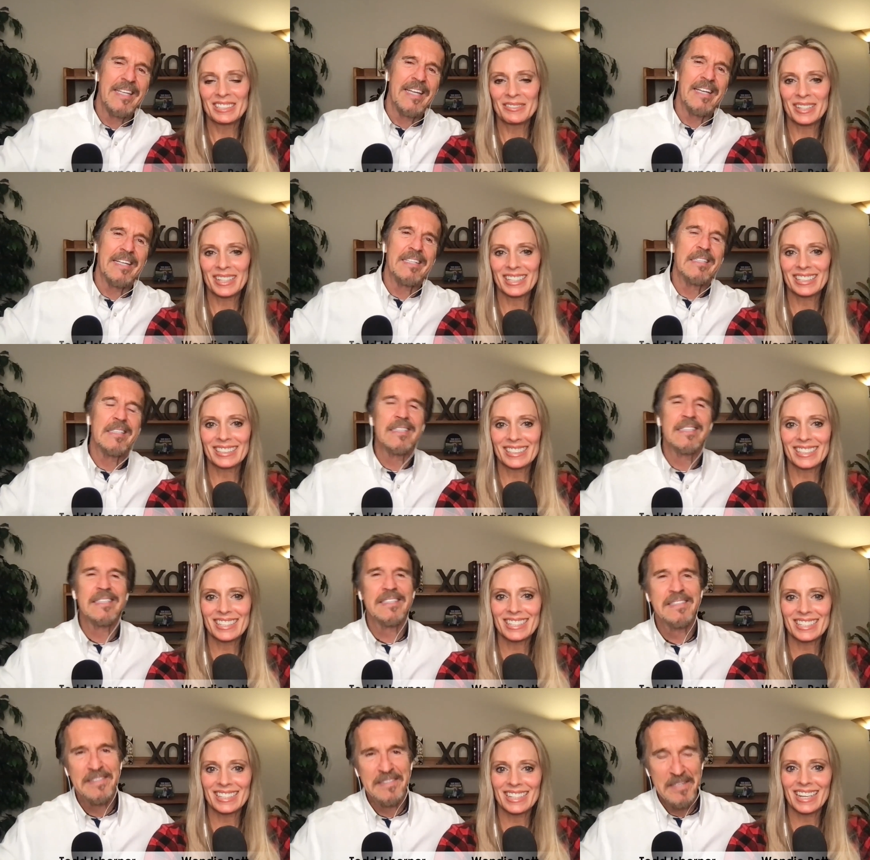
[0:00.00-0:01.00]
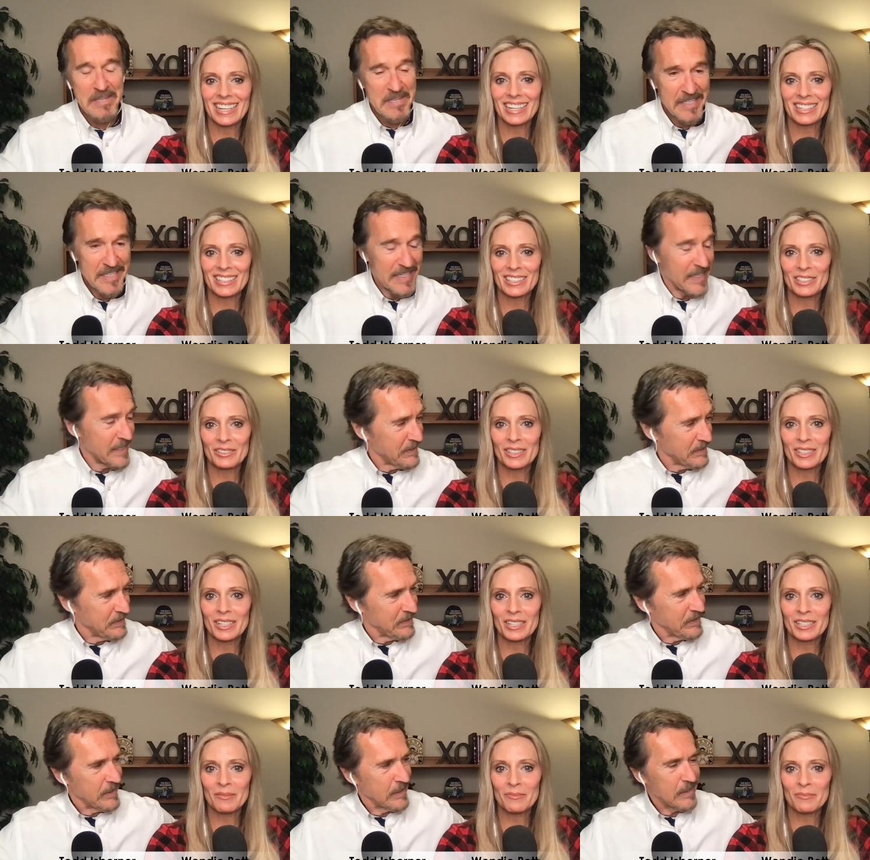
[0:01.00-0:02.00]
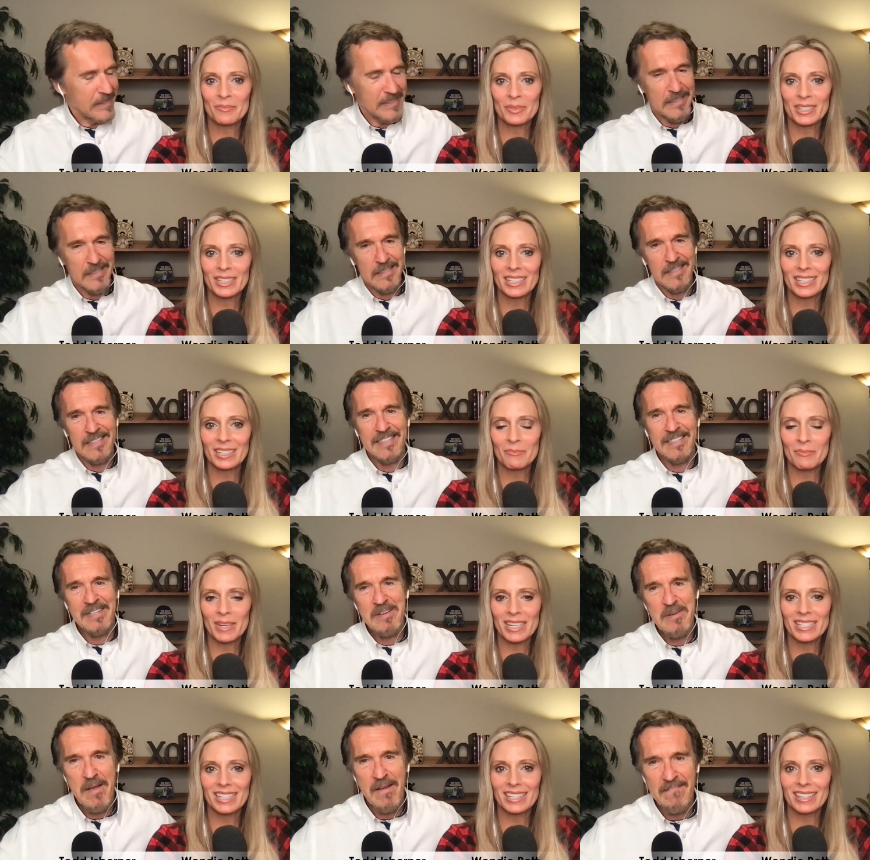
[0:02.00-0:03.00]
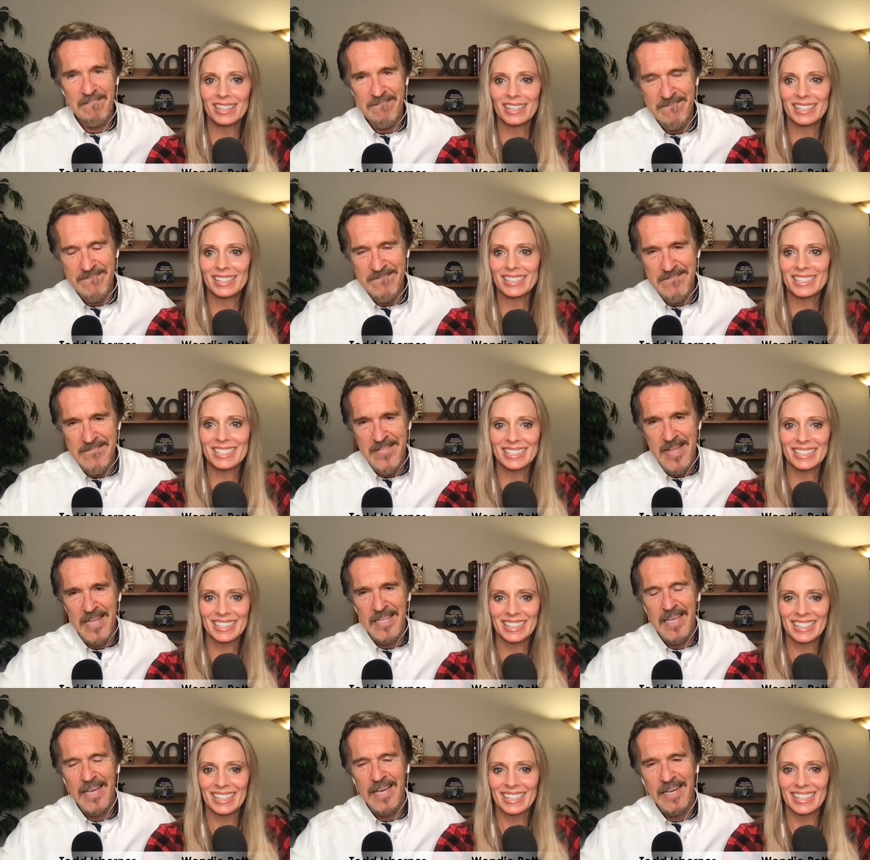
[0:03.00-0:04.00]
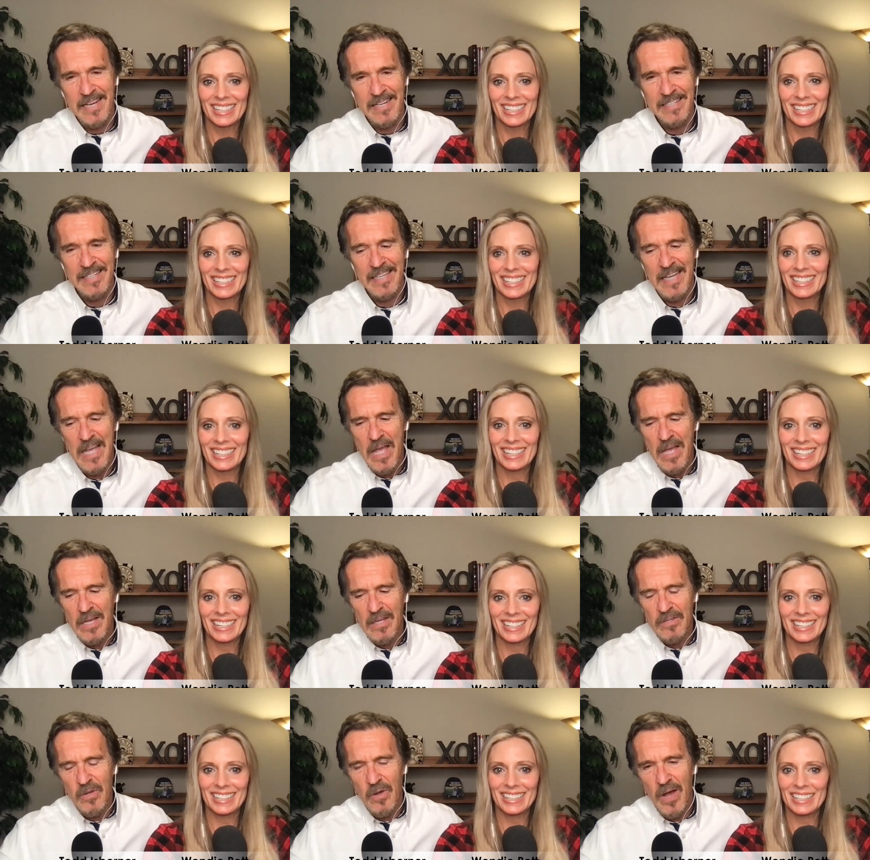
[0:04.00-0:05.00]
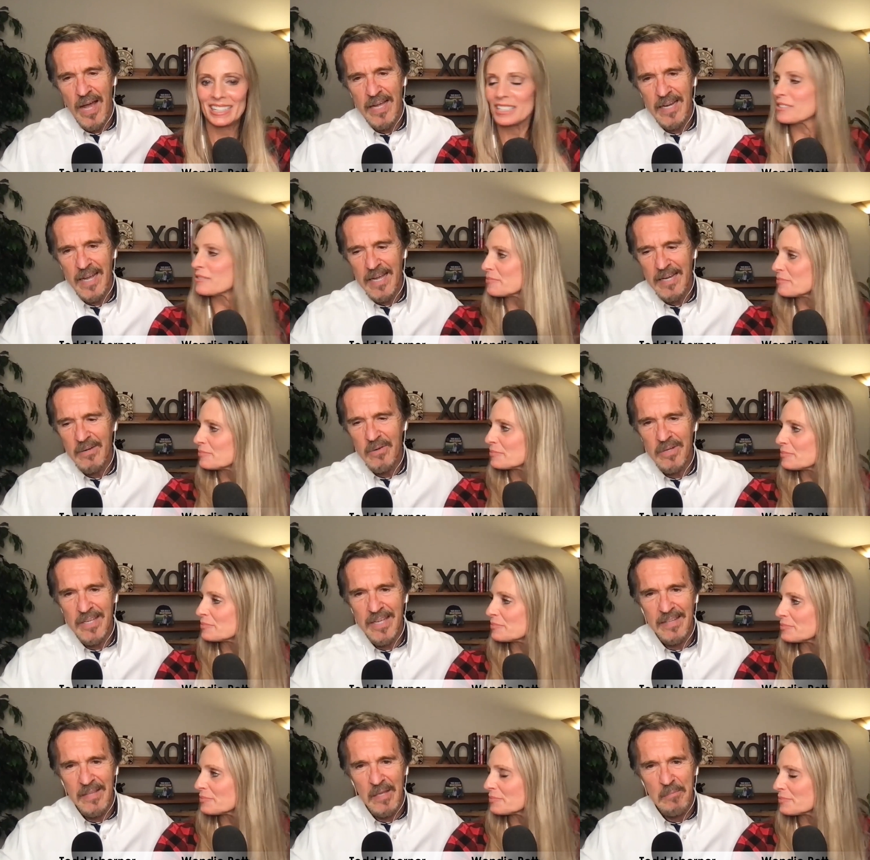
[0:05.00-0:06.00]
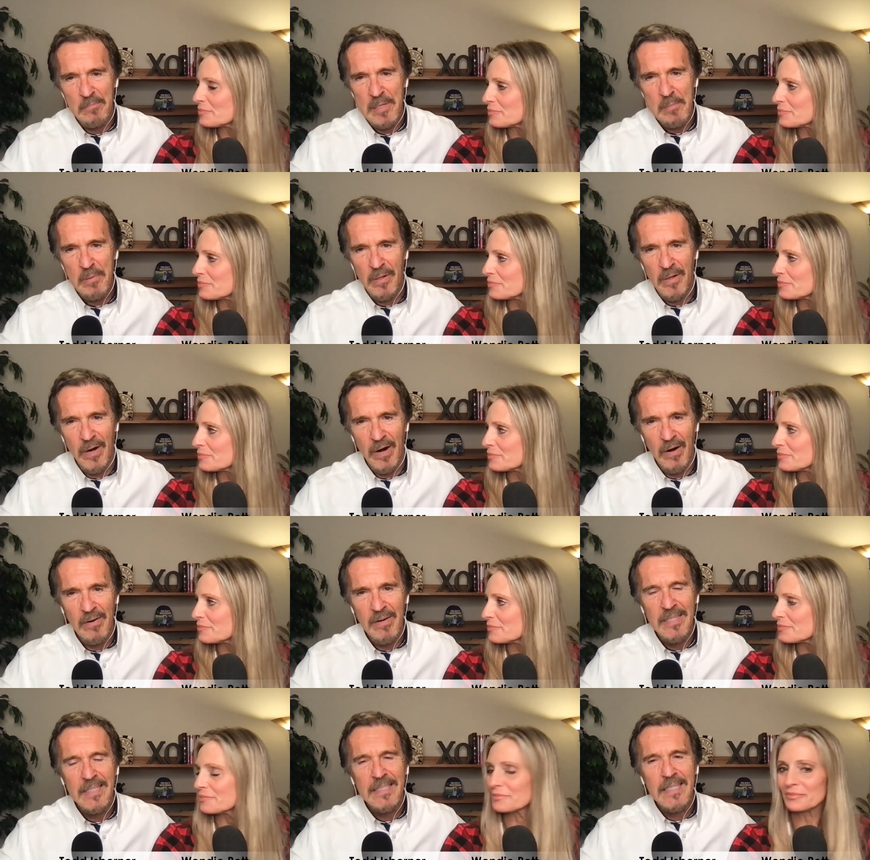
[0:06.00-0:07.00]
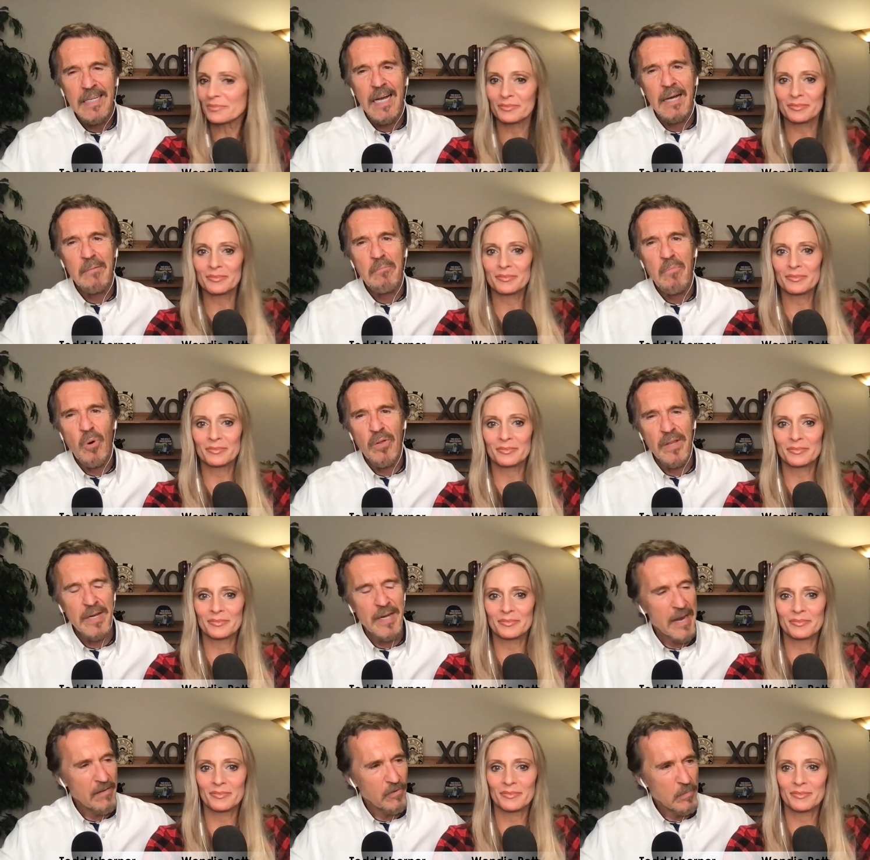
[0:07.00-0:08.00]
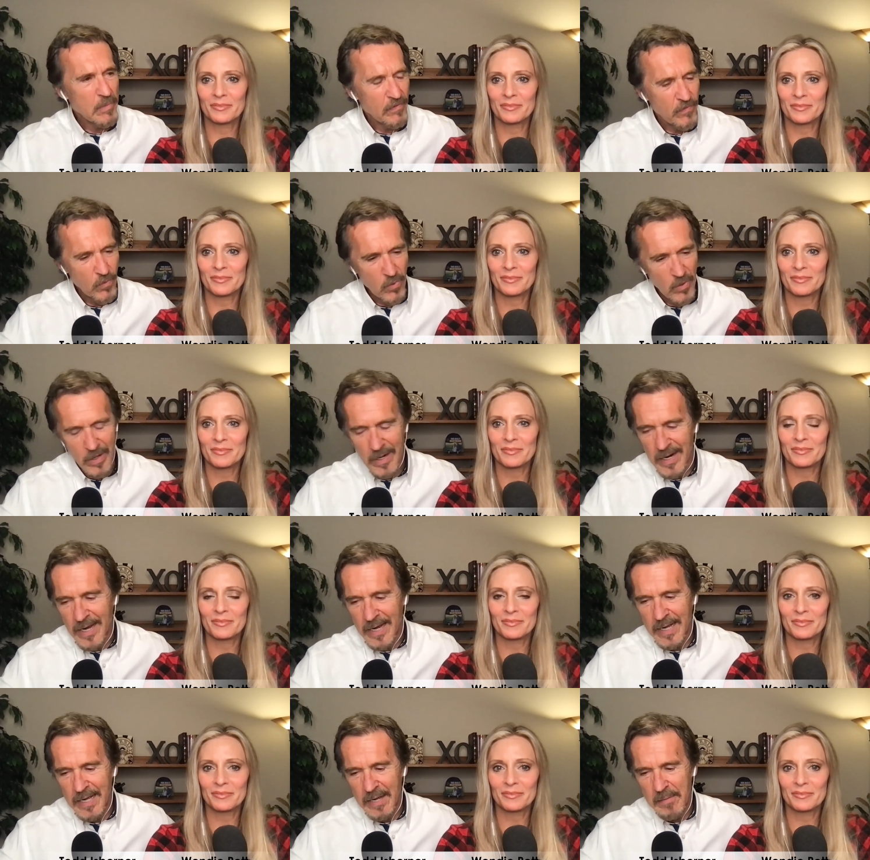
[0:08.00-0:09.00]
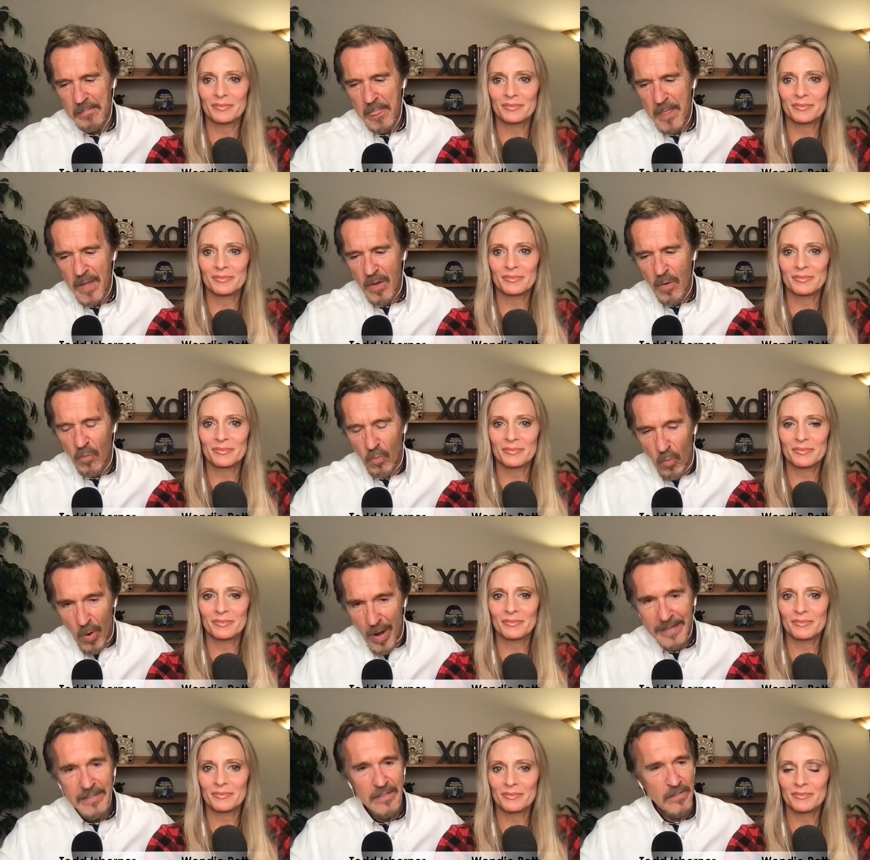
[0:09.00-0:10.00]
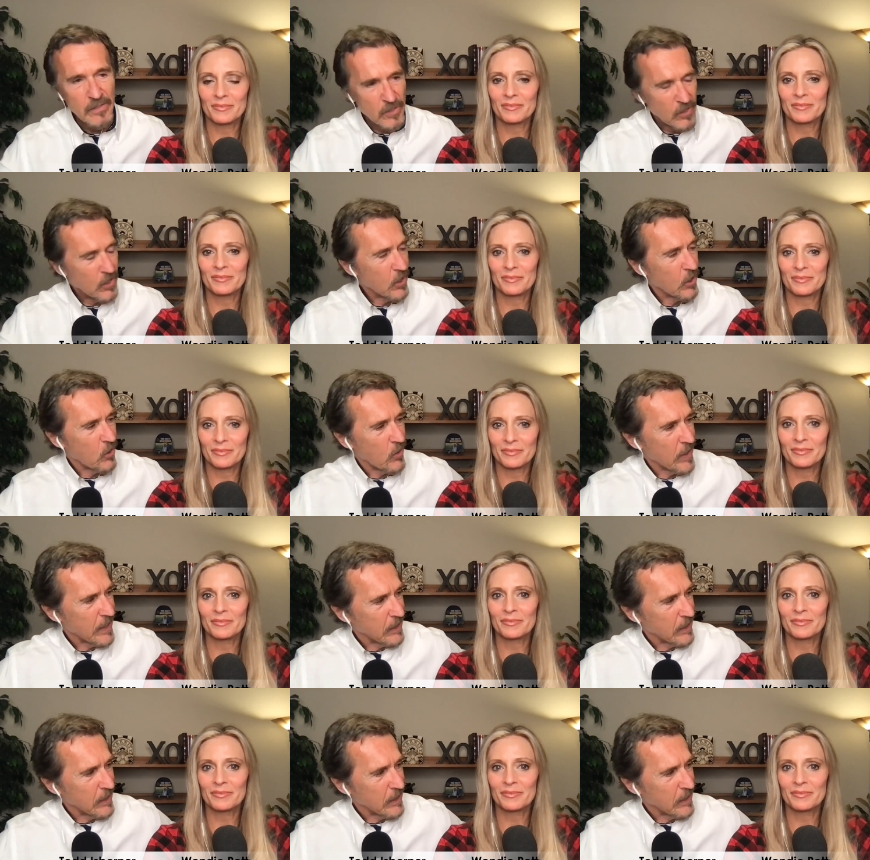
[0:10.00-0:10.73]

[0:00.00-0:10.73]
Speaker 1: Oh my goodness. They are doing some pretty amazing things. Yeah.
Speaker 2: So I, I know again that people are more than ever before uh, wanting to know